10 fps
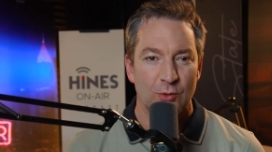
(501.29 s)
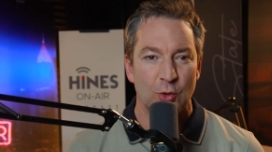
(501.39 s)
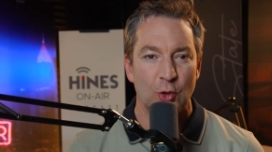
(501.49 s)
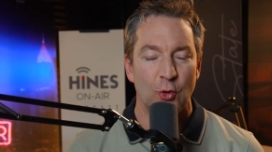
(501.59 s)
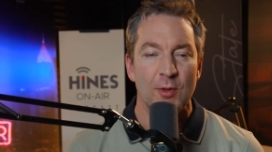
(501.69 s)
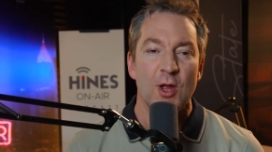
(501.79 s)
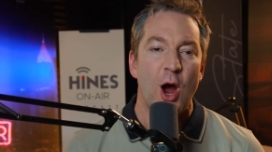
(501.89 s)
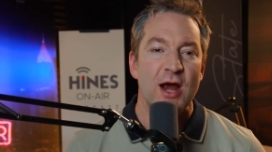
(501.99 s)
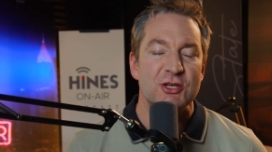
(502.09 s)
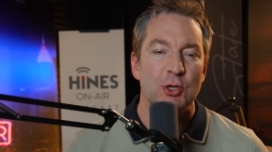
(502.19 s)
Well, cool.
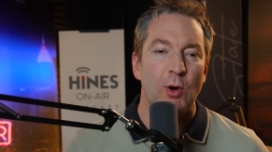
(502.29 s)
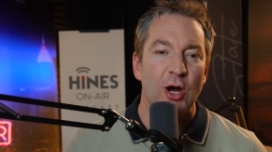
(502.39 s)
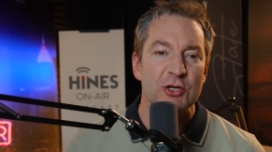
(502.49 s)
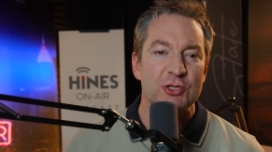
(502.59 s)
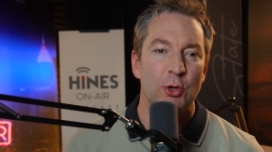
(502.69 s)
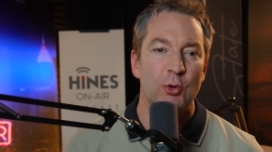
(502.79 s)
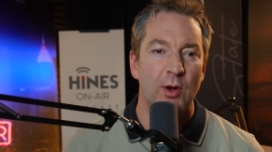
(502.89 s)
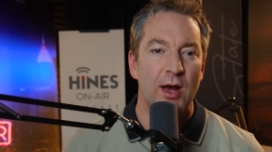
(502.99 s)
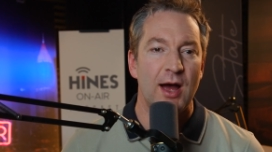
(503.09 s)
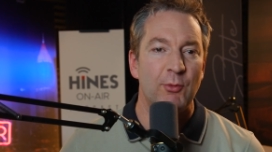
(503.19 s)
All right. So also,
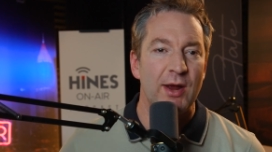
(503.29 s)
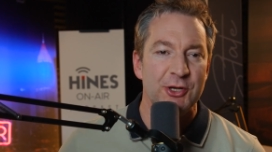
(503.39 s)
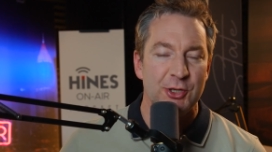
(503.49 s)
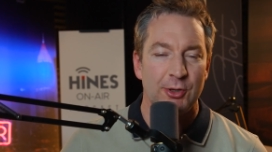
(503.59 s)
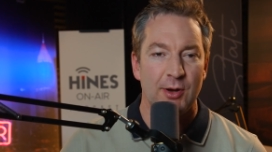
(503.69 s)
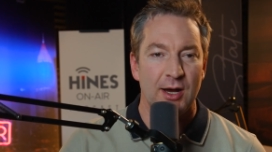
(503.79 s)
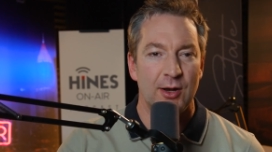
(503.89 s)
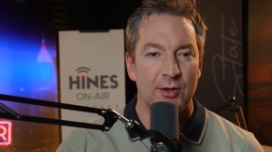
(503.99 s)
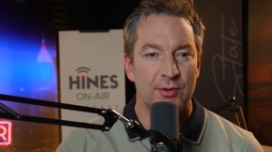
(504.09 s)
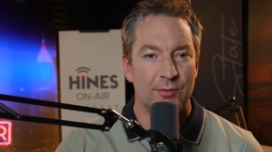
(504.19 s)
I read in
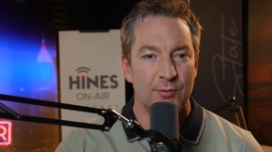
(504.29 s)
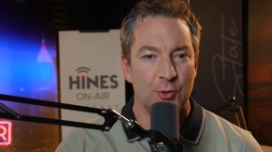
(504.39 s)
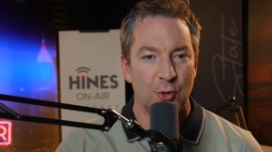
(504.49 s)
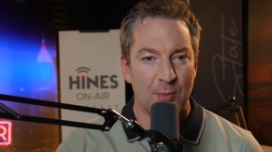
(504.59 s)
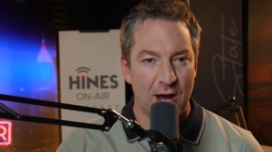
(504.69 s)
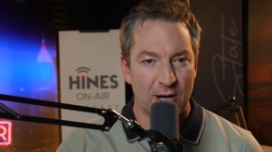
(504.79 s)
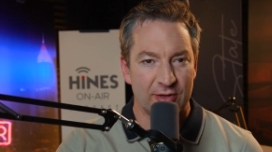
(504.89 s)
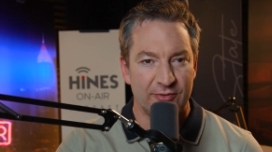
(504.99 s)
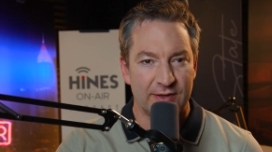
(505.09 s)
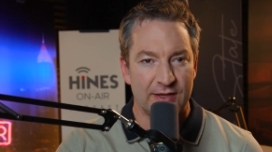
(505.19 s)
your
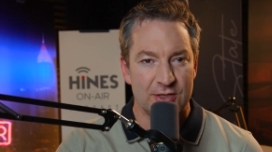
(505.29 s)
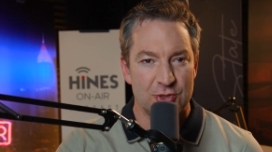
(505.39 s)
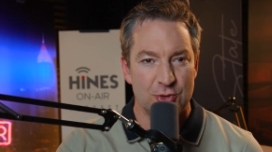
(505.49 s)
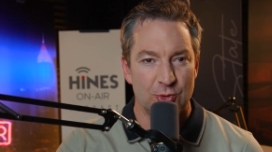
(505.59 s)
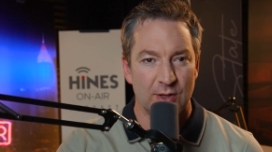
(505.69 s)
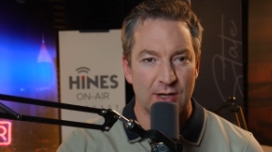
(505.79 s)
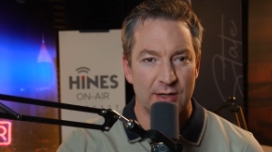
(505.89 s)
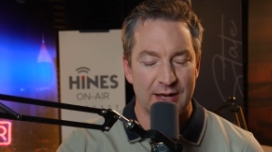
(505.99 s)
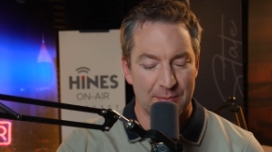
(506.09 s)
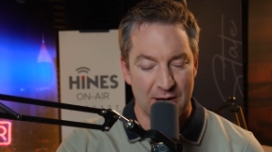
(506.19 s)
biography that you
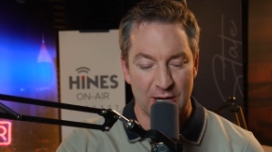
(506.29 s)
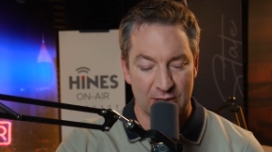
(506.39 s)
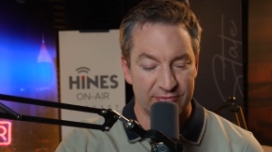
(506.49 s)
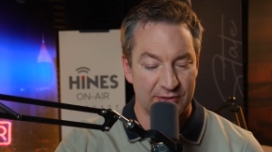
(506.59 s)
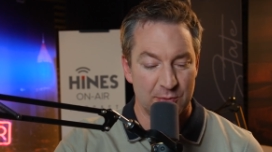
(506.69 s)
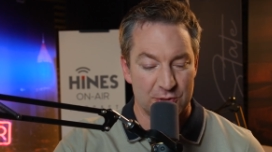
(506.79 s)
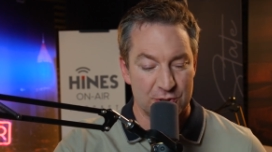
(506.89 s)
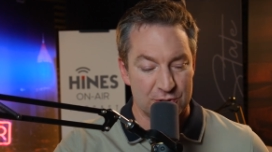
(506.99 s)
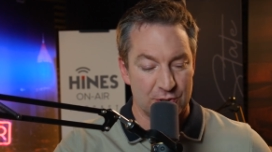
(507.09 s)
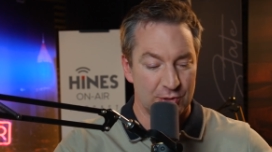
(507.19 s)
not biography, but
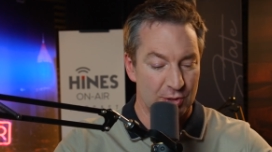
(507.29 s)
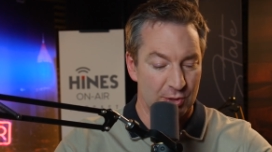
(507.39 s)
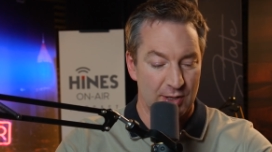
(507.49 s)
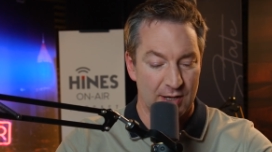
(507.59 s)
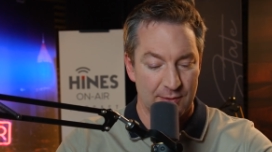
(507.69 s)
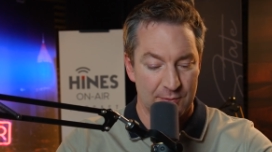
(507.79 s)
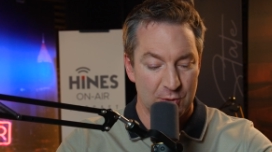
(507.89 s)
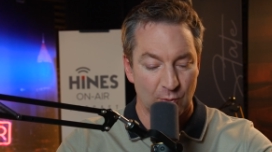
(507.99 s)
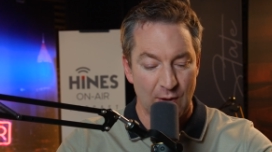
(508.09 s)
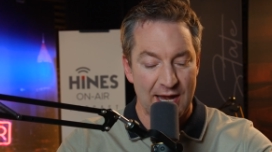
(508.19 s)
just your
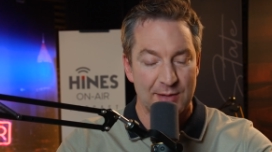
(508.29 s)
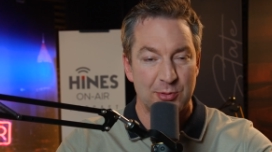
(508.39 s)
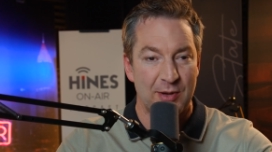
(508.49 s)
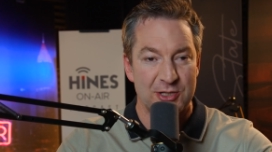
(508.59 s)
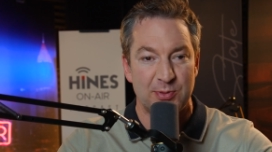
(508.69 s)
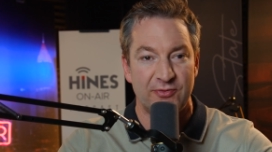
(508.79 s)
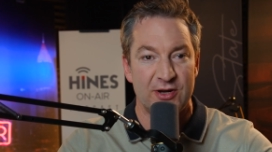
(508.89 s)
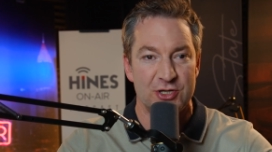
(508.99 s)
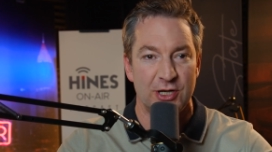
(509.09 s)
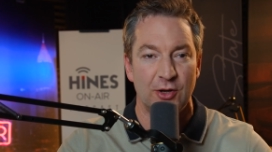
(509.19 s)
write up about your
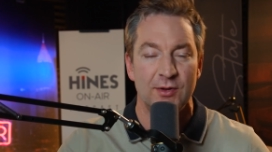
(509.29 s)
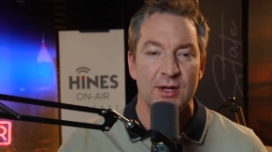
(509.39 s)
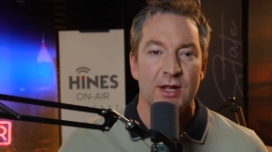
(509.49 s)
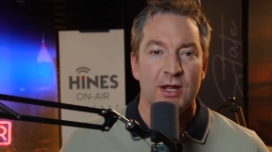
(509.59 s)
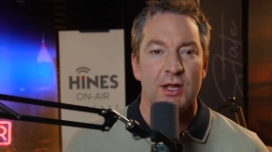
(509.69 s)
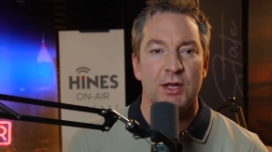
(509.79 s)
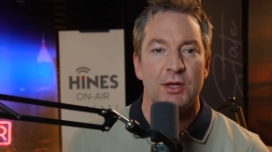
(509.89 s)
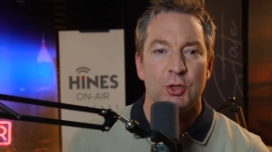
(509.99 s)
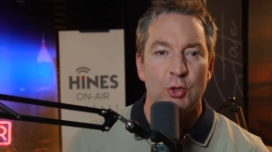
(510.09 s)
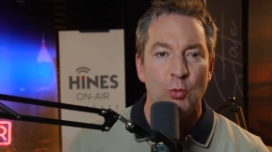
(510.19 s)
profession and all.
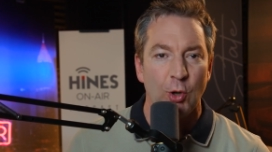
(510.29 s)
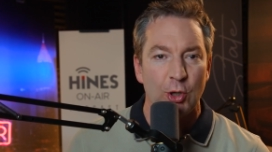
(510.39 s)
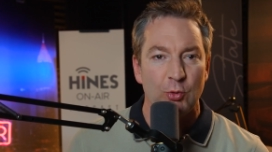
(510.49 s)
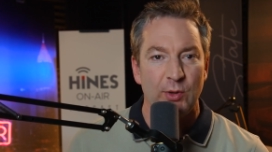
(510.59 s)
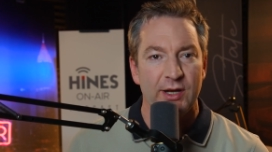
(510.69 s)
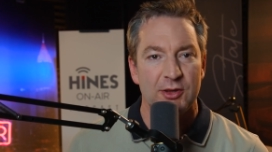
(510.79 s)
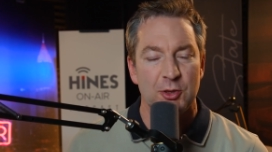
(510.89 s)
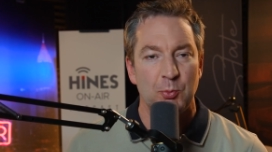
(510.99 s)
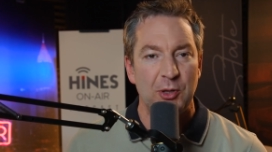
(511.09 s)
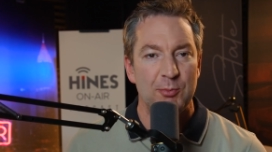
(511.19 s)
You work
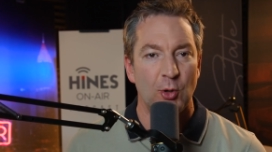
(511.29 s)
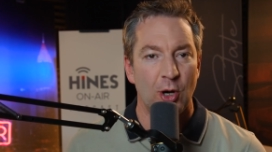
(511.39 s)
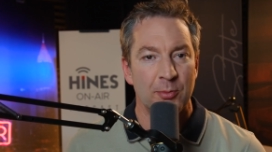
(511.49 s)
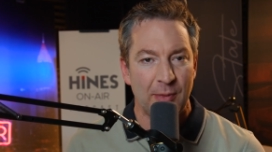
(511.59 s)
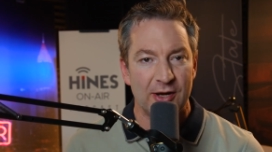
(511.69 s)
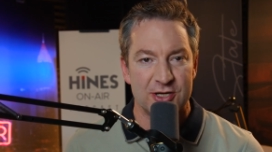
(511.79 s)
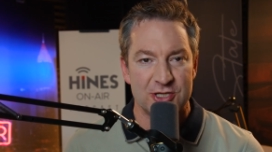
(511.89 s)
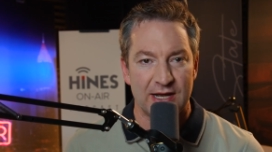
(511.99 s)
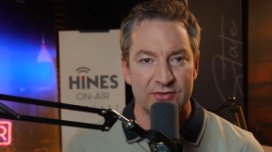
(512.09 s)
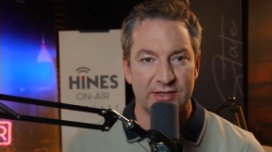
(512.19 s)
with people on marriage
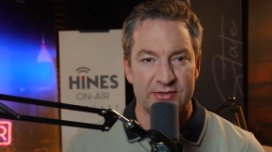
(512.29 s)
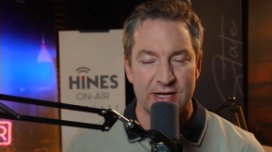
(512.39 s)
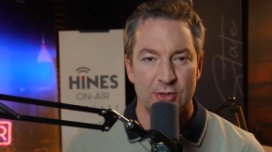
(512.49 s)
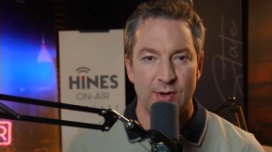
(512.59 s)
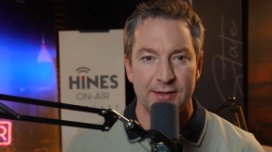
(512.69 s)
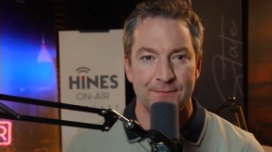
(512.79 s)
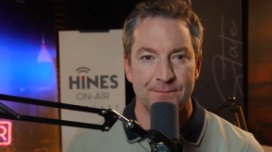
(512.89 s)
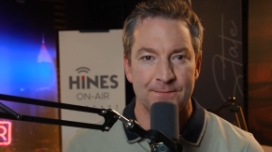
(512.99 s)
counseling. Is that correct?